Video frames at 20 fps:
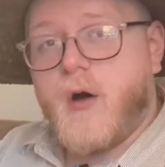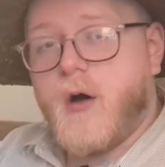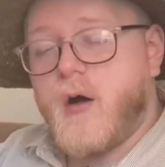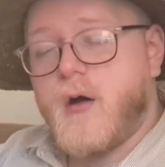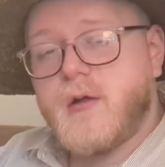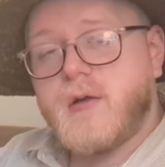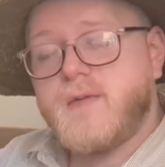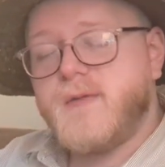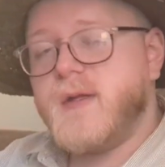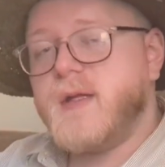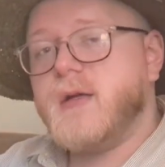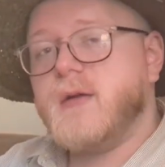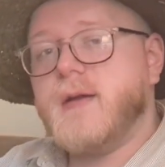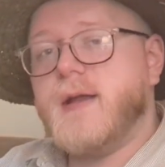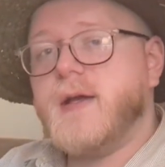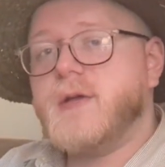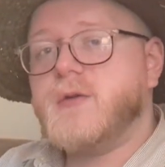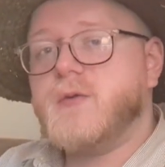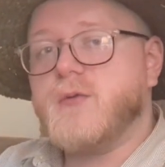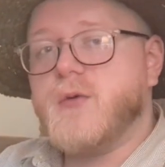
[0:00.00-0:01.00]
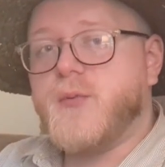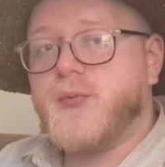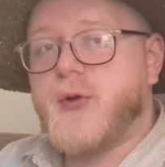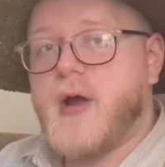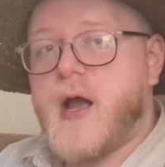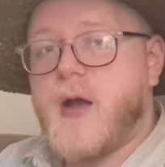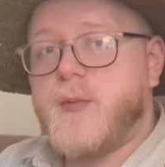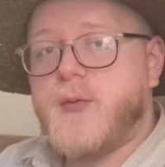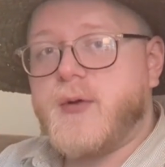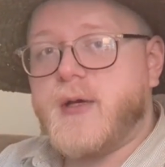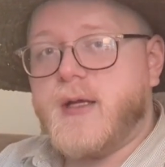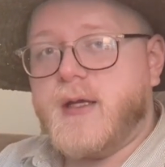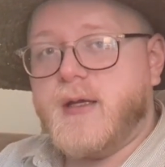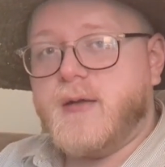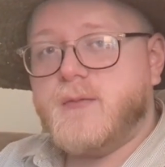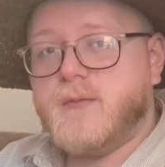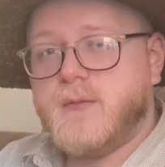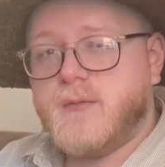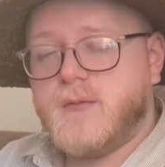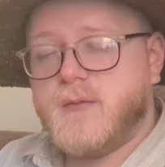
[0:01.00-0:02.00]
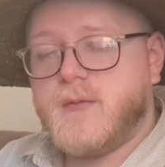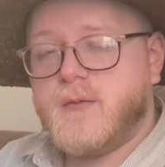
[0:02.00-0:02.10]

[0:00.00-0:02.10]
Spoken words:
all of the intellectual property